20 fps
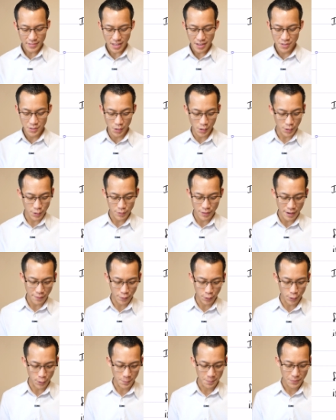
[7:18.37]
So
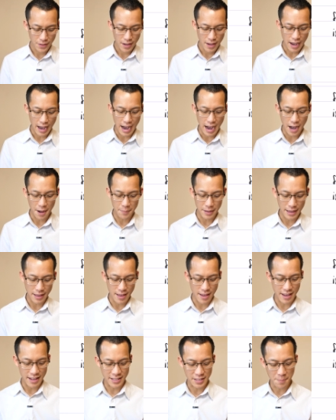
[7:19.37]
therefore, um,
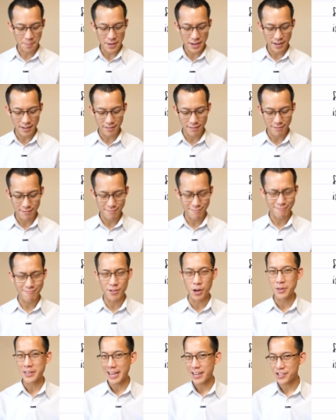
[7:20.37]
it's a bit
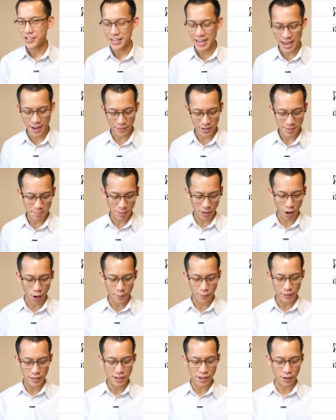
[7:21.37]
notation heavy, but
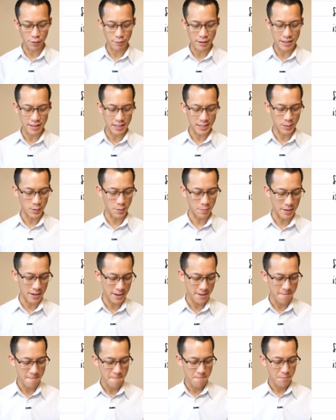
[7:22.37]
hopefully you can read this with
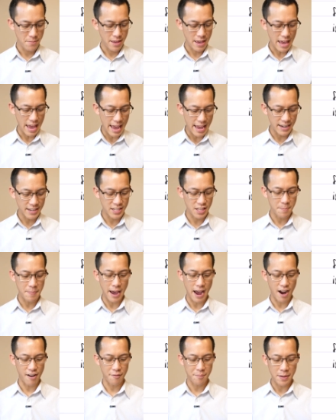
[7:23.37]
me, n to the
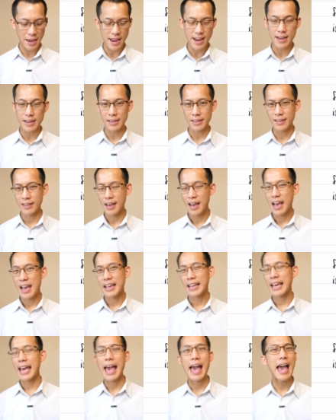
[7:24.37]
power of p
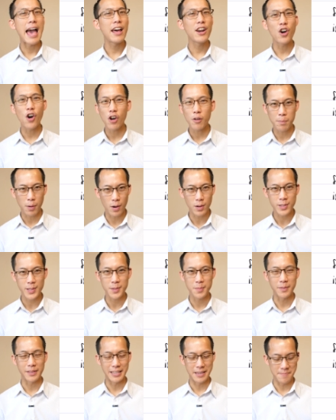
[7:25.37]
cannot
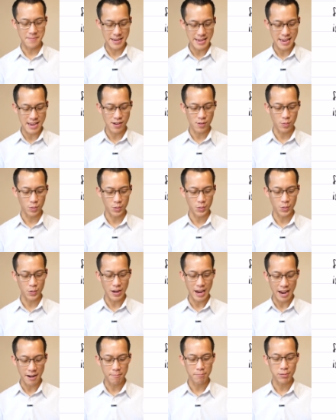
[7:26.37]
possibly be equal
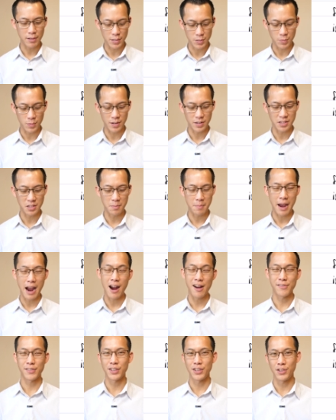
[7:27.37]
to n plus 1 to the
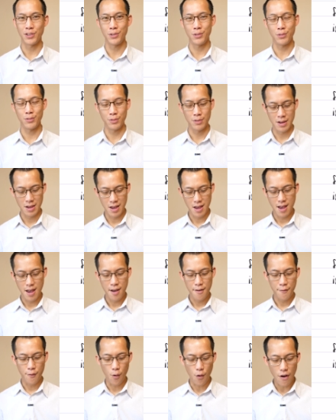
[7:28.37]
power of q
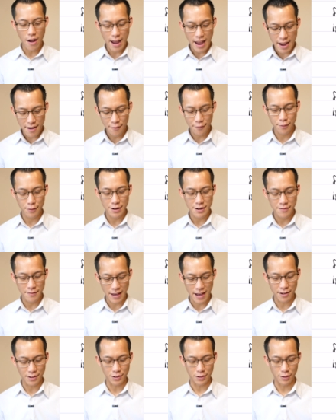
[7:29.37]
for every
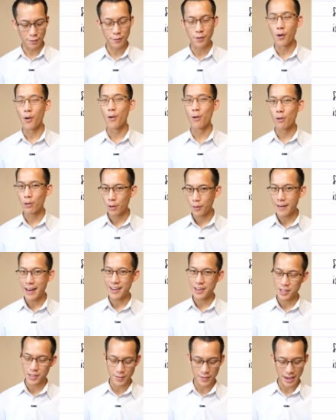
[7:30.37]
value, for all the
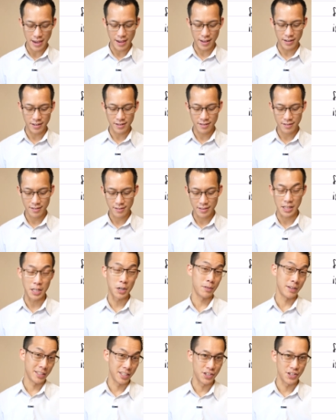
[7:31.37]
values of n that
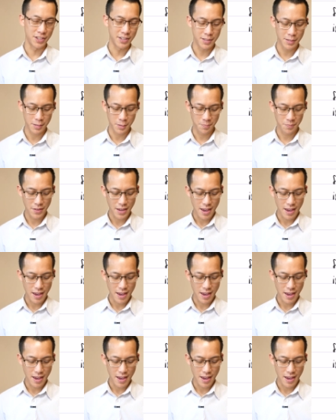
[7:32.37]
are integers.